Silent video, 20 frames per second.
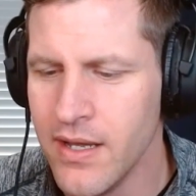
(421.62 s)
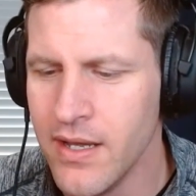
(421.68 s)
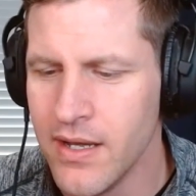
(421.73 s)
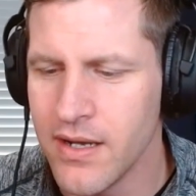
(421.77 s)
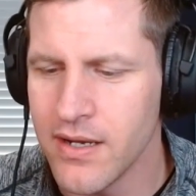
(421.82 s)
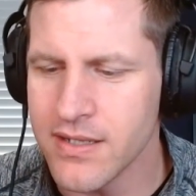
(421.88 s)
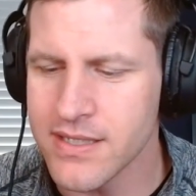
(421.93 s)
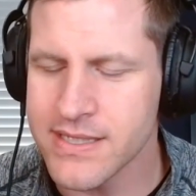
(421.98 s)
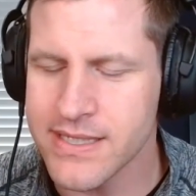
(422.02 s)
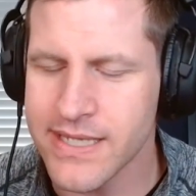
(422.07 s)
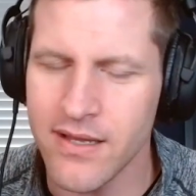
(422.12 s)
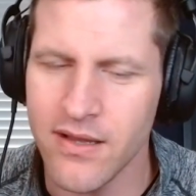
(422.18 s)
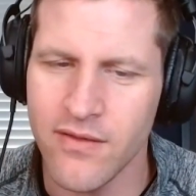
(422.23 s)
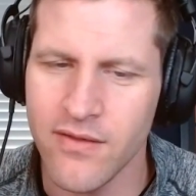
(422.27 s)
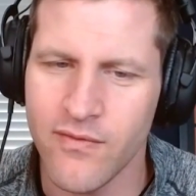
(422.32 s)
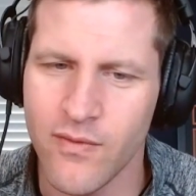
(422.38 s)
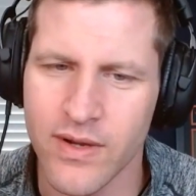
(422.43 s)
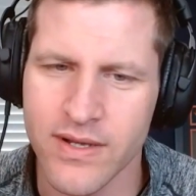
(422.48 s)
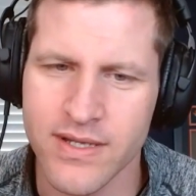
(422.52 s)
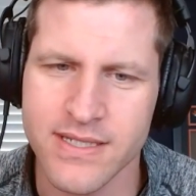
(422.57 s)
On a scale
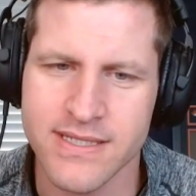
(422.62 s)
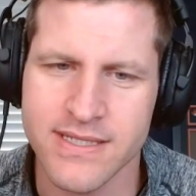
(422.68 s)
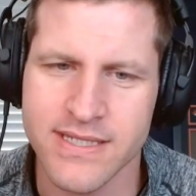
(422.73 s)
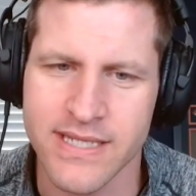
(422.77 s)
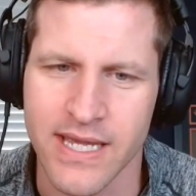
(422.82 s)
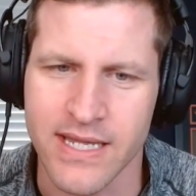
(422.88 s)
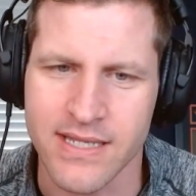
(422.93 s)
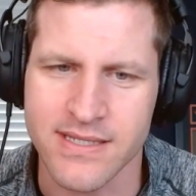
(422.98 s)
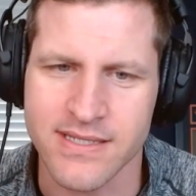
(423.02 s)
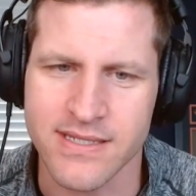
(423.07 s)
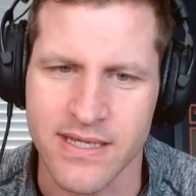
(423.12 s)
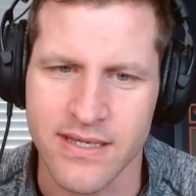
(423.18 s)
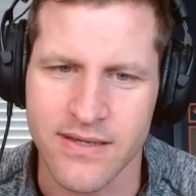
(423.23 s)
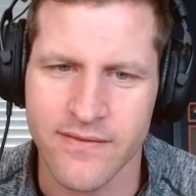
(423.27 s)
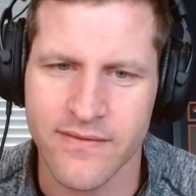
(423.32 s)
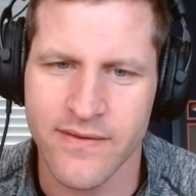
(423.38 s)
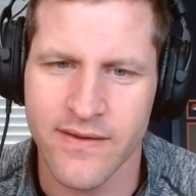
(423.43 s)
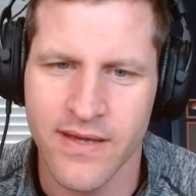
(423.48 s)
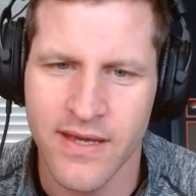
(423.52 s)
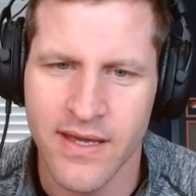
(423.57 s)
of 1 to 10,
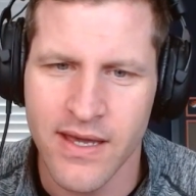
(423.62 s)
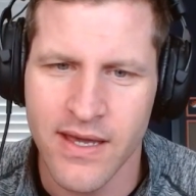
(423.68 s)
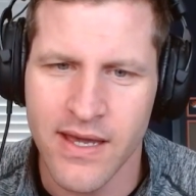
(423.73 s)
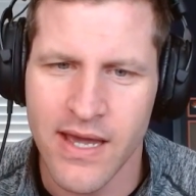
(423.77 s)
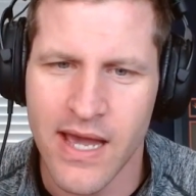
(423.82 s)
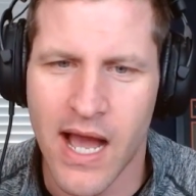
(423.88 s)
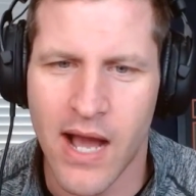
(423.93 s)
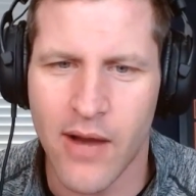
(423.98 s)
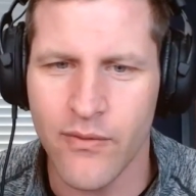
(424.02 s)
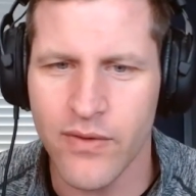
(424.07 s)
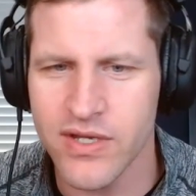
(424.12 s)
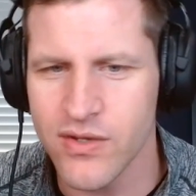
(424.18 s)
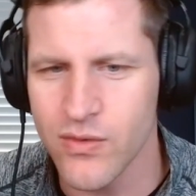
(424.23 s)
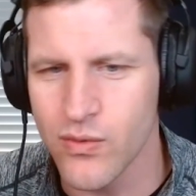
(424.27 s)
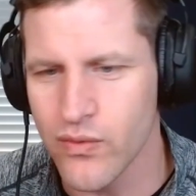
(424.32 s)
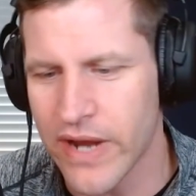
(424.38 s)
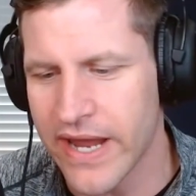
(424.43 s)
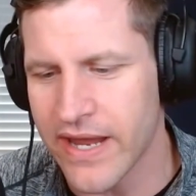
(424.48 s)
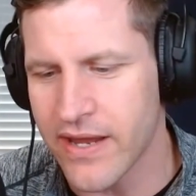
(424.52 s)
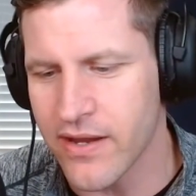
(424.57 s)
Steve, how would you
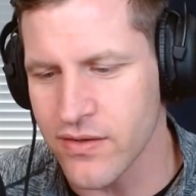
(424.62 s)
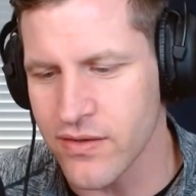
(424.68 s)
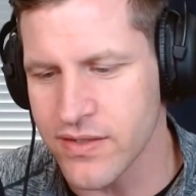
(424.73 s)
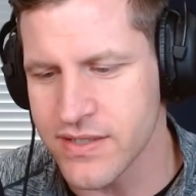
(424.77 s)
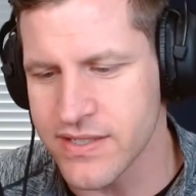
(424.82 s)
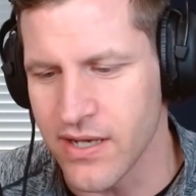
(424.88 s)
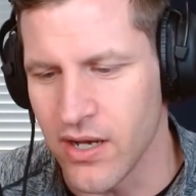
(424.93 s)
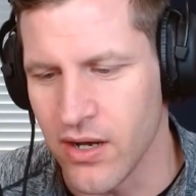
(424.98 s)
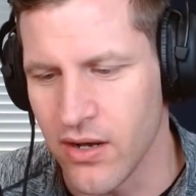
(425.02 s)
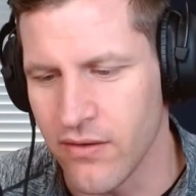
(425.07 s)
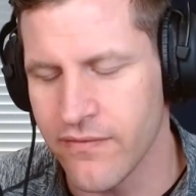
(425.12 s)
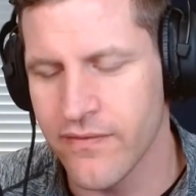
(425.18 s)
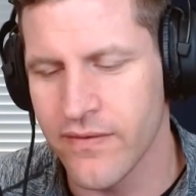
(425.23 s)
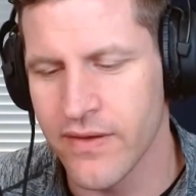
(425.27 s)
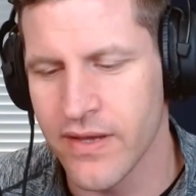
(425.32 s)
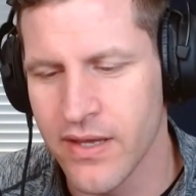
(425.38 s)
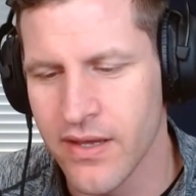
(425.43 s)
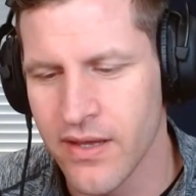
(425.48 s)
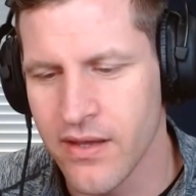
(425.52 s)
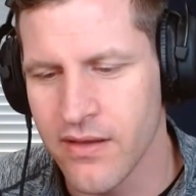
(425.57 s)
rank yourself
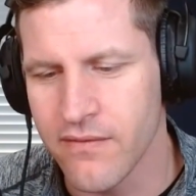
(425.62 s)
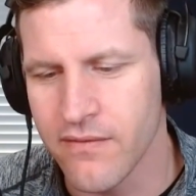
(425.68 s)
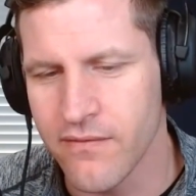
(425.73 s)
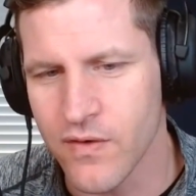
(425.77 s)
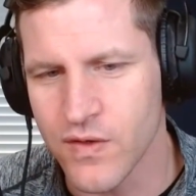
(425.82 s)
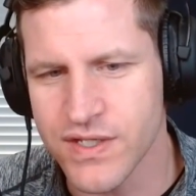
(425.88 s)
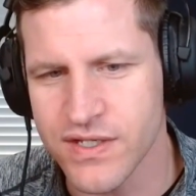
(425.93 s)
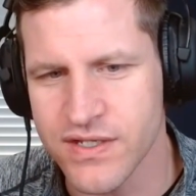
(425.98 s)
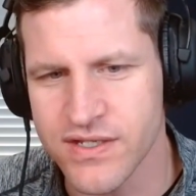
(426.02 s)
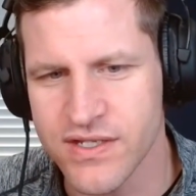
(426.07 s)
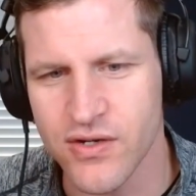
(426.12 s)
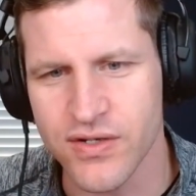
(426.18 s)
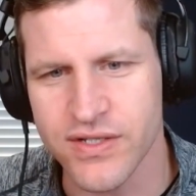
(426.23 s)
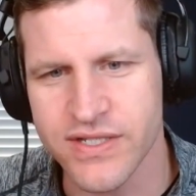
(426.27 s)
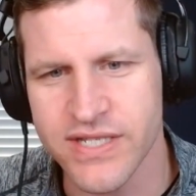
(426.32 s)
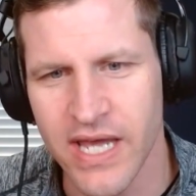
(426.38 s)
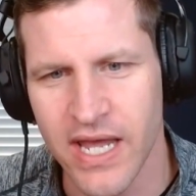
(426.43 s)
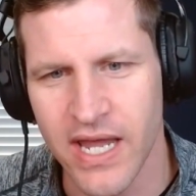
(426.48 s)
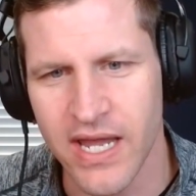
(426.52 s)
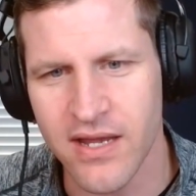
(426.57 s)
versus your
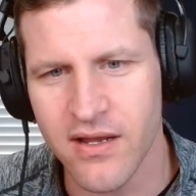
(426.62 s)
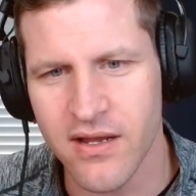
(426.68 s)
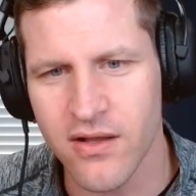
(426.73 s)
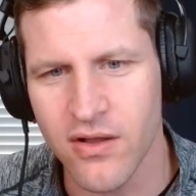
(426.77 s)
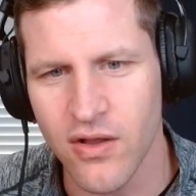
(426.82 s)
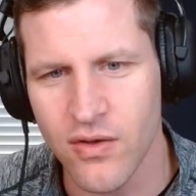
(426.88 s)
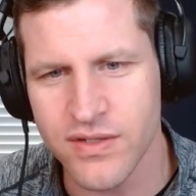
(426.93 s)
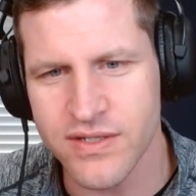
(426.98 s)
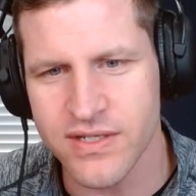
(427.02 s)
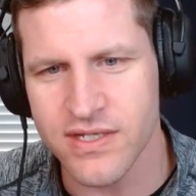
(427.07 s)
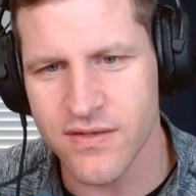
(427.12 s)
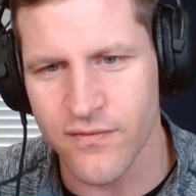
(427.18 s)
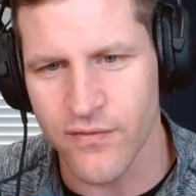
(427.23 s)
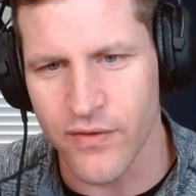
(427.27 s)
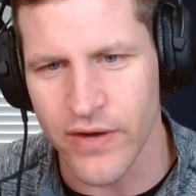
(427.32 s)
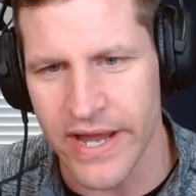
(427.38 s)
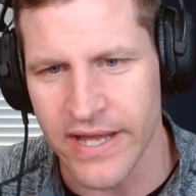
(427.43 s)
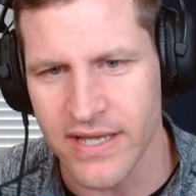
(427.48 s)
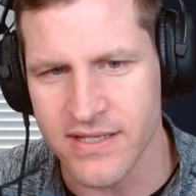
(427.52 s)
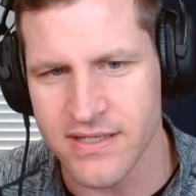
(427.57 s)
10 closest
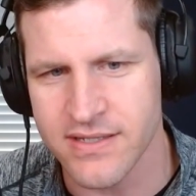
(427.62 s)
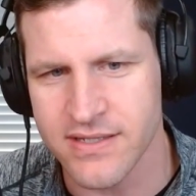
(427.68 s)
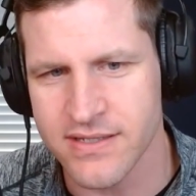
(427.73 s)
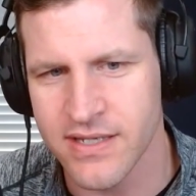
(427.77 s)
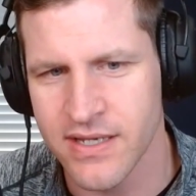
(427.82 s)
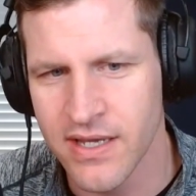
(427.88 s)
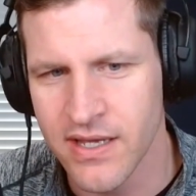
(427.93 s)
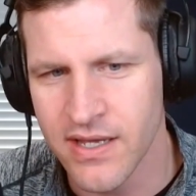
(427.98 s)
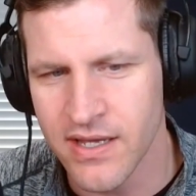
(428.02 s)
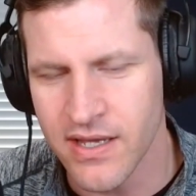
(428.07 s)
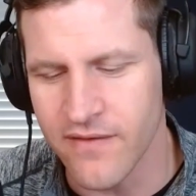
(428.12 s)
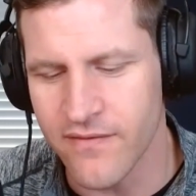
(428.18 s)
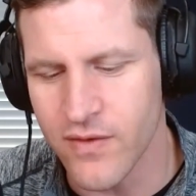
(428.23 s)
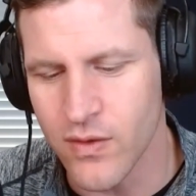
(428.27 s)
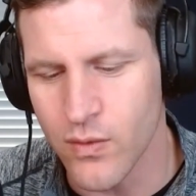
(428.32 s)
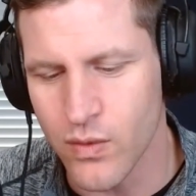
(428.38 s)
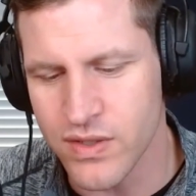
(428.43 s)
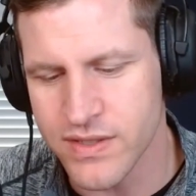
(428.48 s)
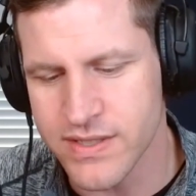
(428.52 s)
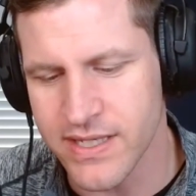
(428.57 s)
friends if
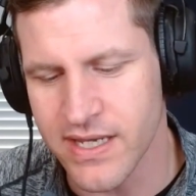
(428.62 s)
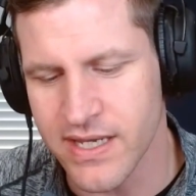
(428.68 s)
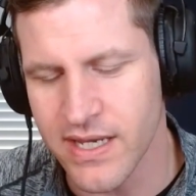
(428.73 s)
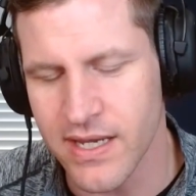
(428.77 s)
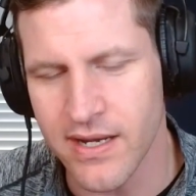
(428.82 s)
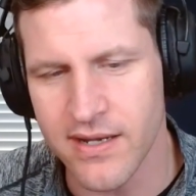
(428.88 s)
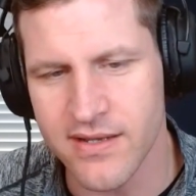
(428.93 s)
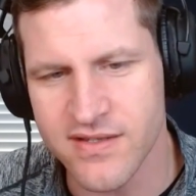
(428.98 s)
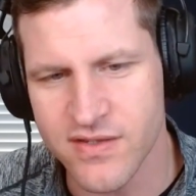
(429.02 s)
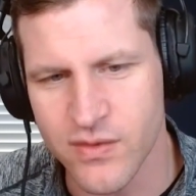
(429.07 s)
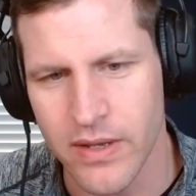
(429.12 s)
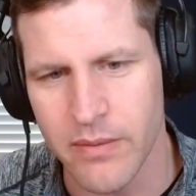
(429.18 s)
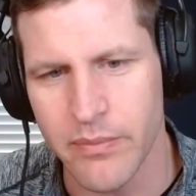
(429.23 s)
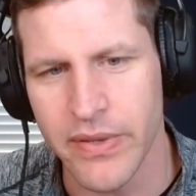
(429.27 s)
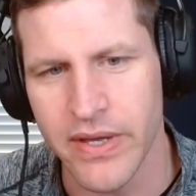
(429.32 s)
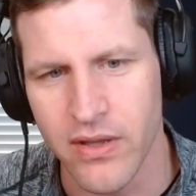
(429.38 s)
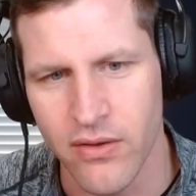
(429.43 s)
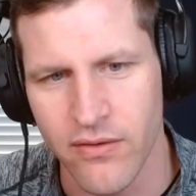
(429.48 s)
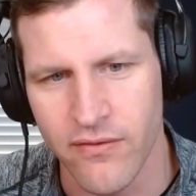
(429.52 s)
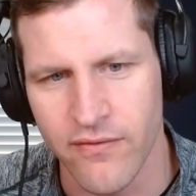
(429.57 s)
you were to get into a
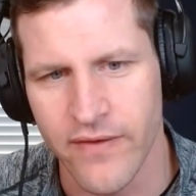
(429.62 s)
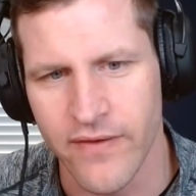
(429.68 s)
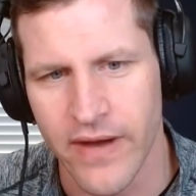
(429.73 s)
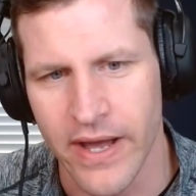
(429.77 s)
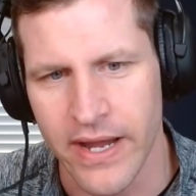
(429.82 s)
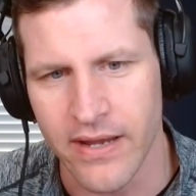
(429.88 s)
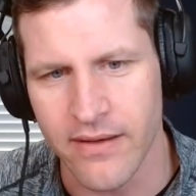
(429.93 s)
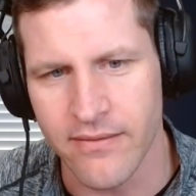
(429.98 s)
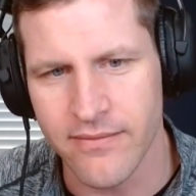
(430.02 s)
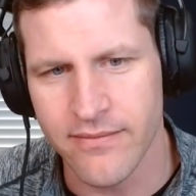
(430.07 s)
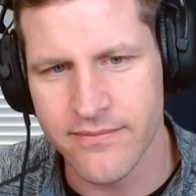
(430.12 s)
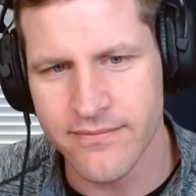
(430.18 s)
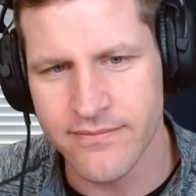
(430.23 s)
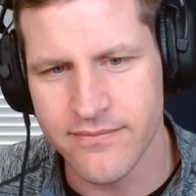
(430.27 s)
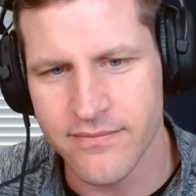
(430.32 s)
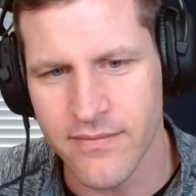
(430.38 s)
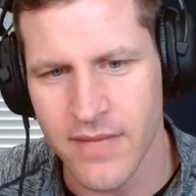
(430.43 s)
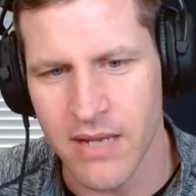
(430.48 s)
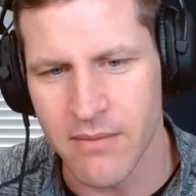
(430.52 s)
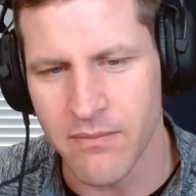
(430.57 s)
pillow fight?
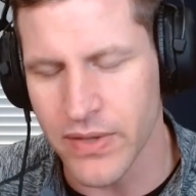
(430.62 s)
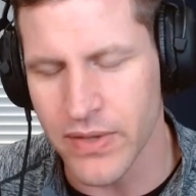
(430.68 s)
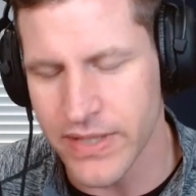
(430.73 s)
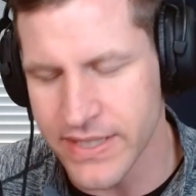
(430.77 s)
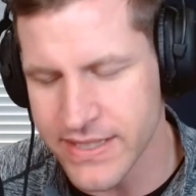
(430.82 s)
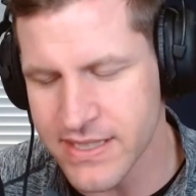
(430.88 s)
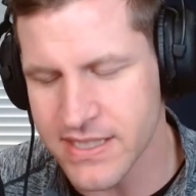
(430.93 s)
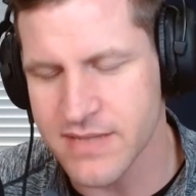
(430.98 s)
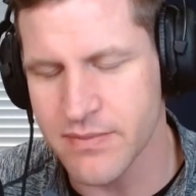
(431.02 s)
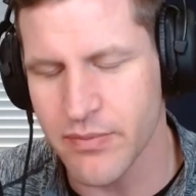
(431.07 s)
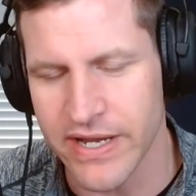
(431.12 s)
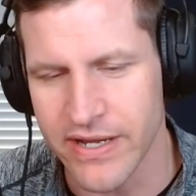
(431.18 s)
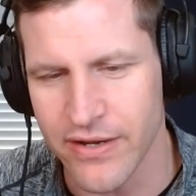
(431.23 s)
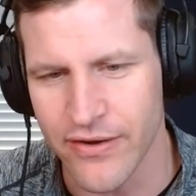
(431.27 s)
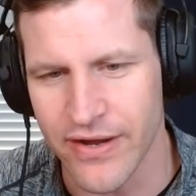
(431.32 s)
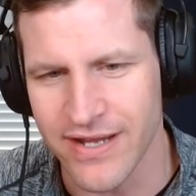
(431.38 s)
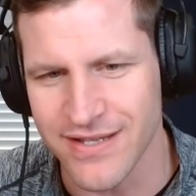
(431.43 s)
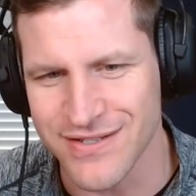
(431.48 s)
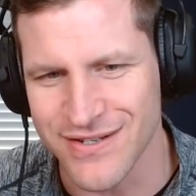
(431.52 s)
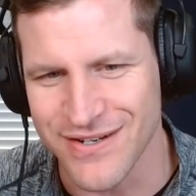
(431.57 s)
And please explain
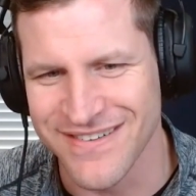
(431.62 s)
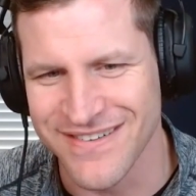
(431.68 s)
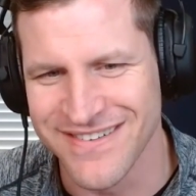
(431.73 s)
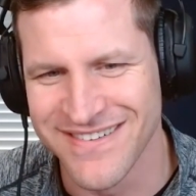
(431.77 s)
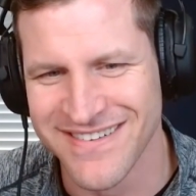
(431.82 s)
your answer.